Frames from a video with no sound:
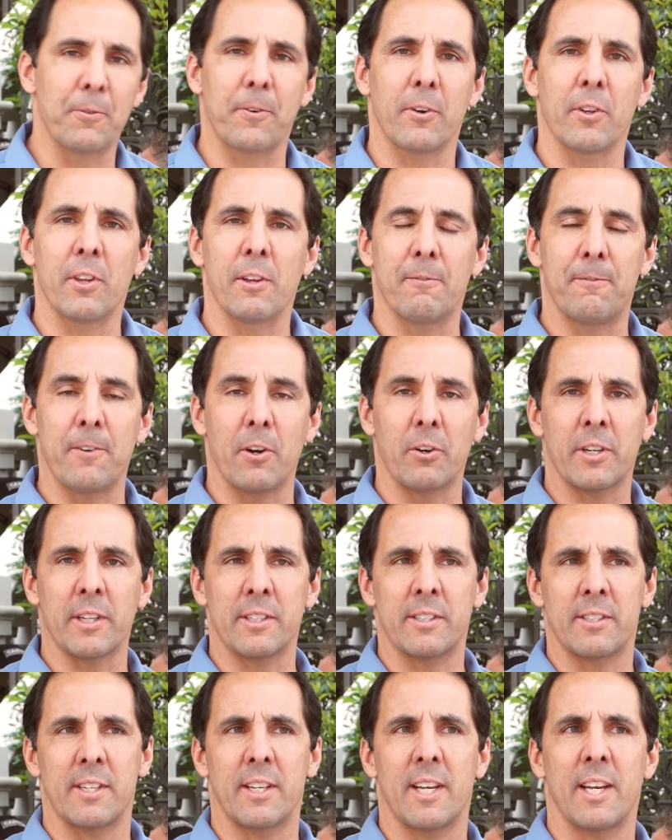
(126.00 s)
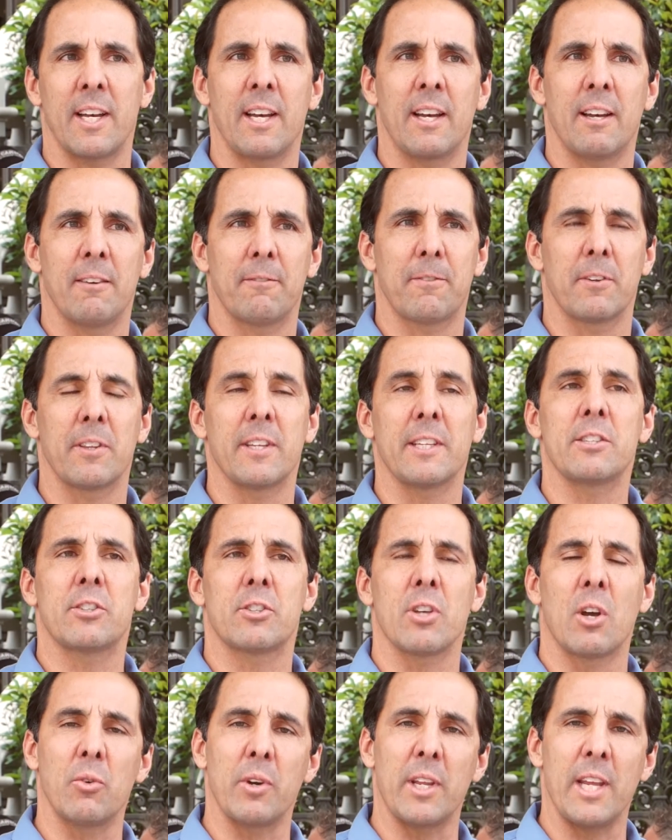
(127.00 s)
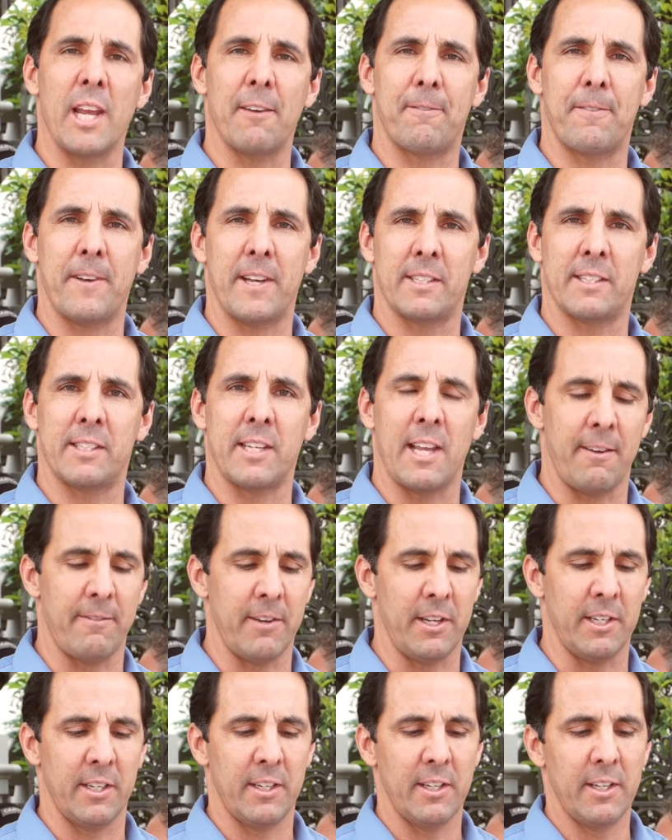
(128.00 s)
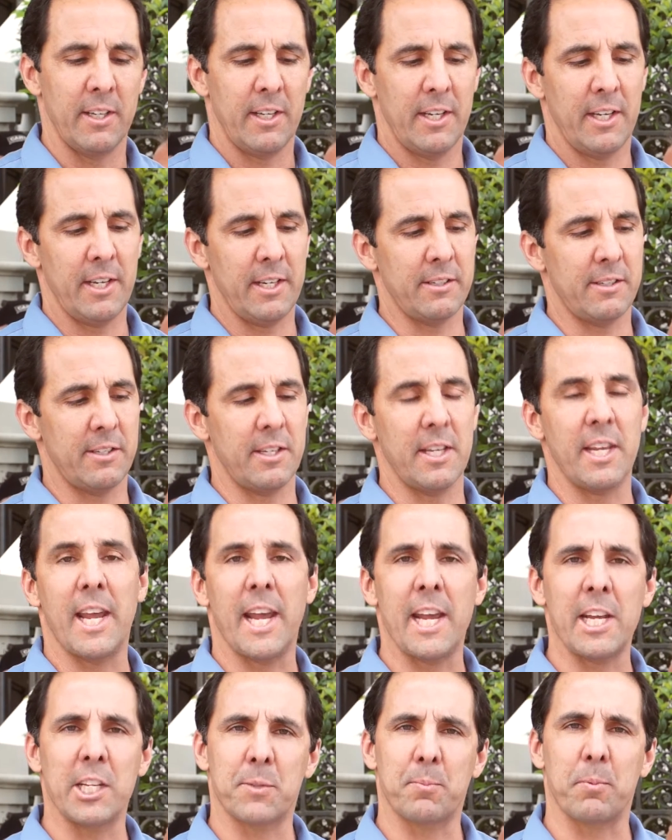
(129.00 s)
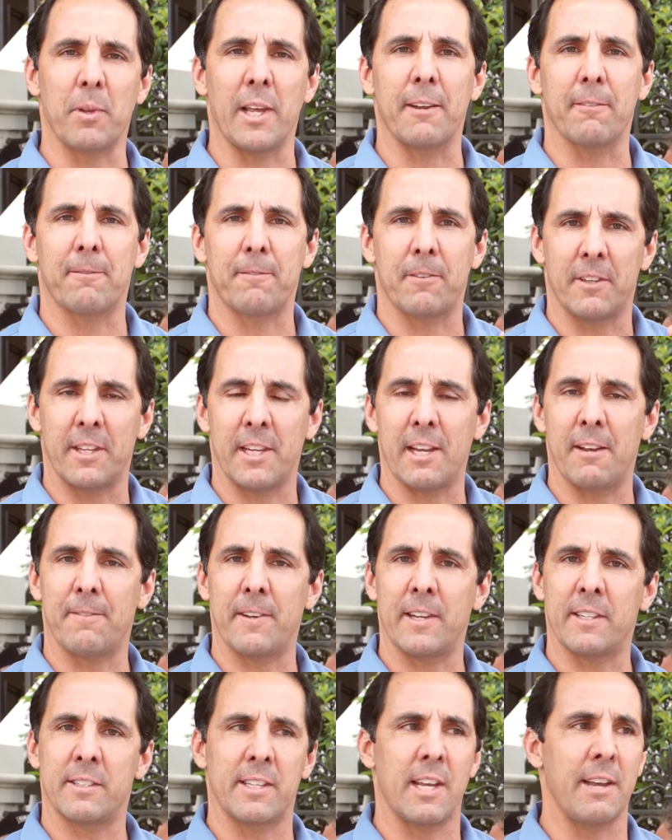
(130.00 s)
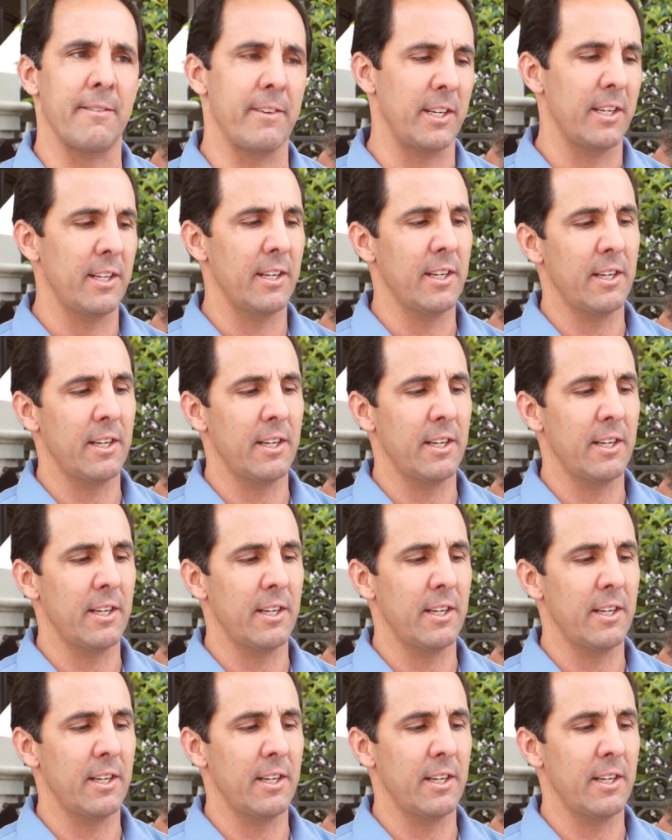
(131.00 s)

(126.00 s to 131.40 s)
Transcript: for the Vocas, uh, for the Sony FS7 is the H-plate for the FS7.